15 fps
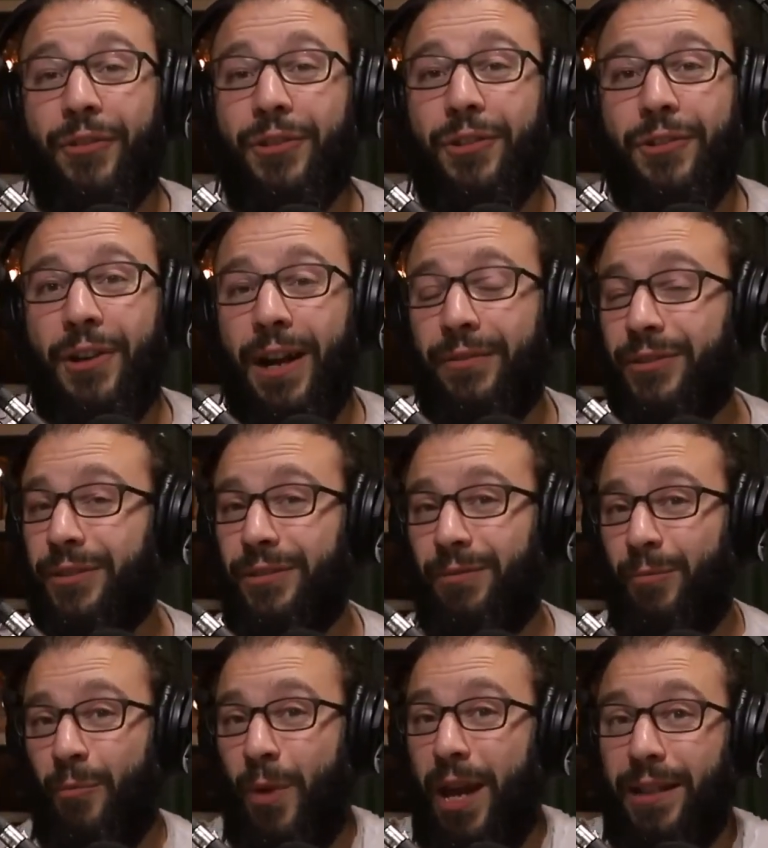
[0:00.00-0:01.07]
You know, you have to
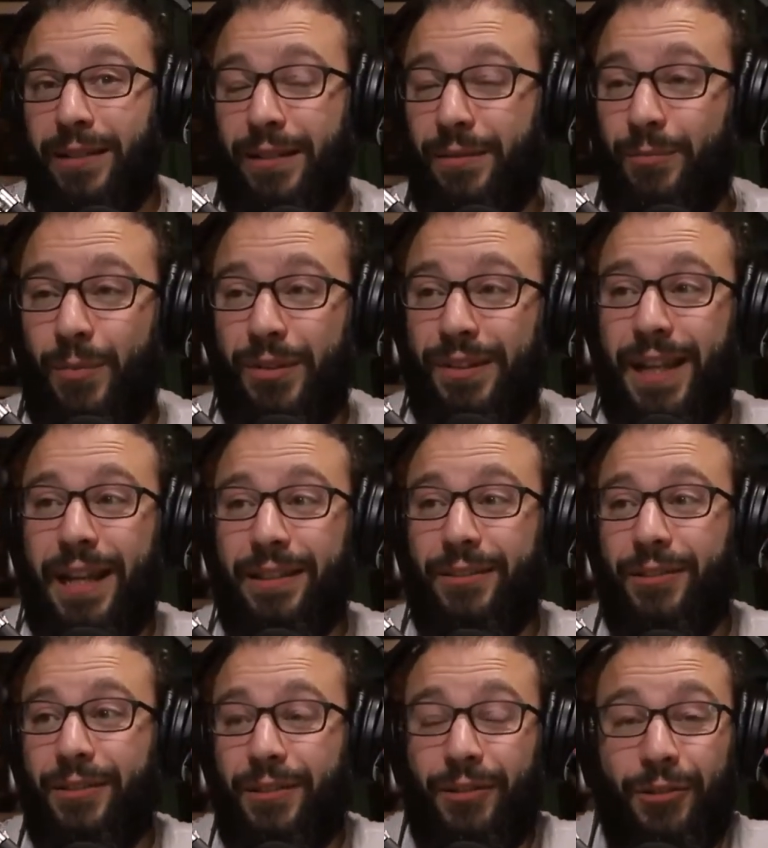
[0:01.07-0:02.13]
make this mistake
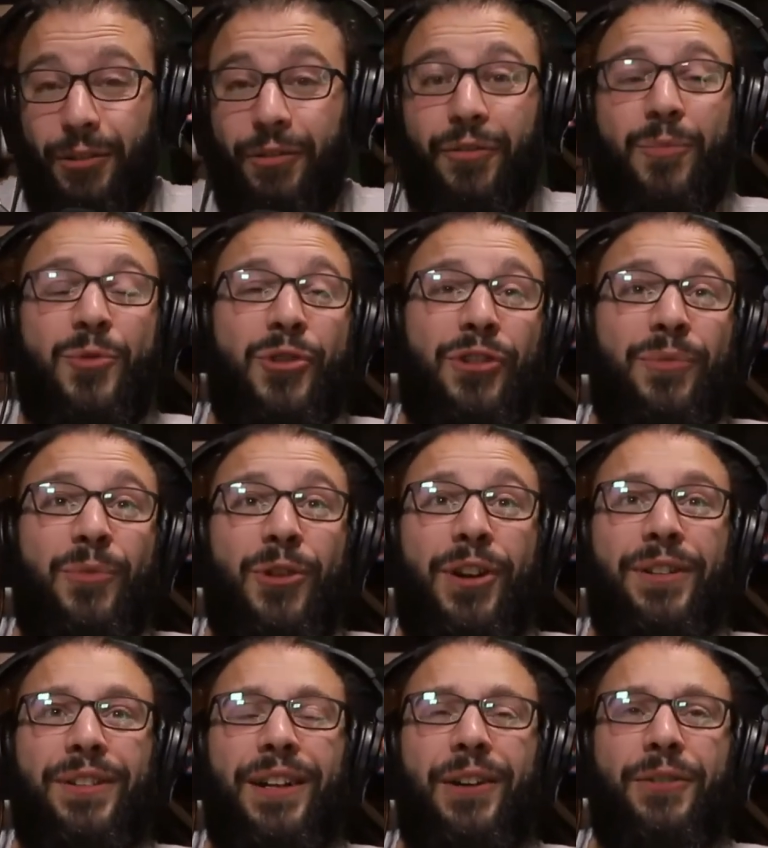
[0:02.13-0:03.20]
to learn from your
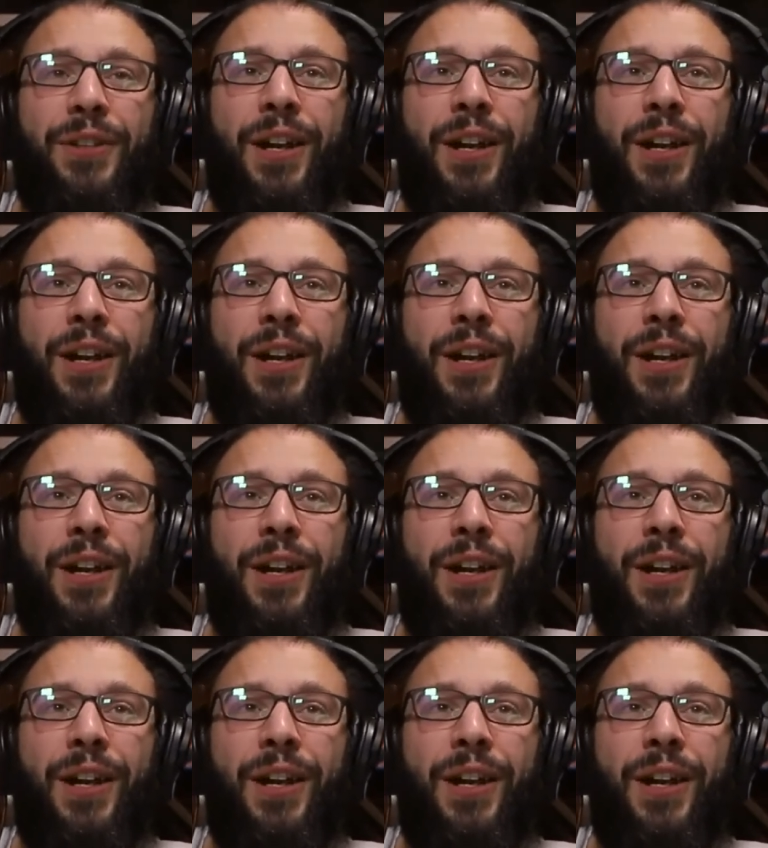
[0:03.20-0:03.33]
experience. And I was